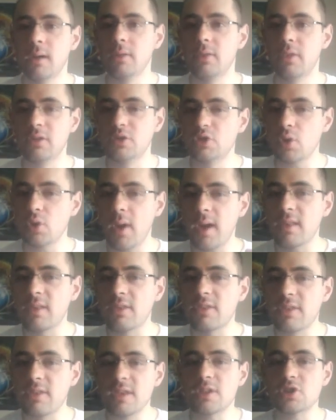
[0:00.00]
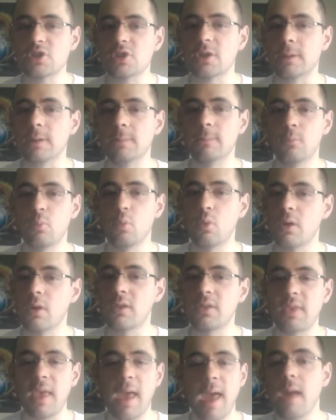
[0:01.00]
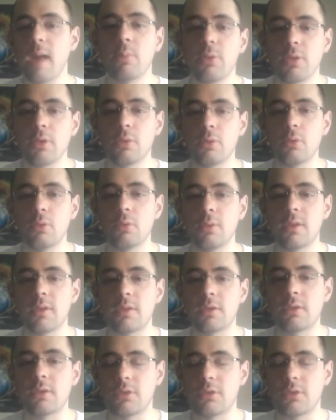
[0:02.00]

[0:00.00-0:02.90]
The transition was absolutely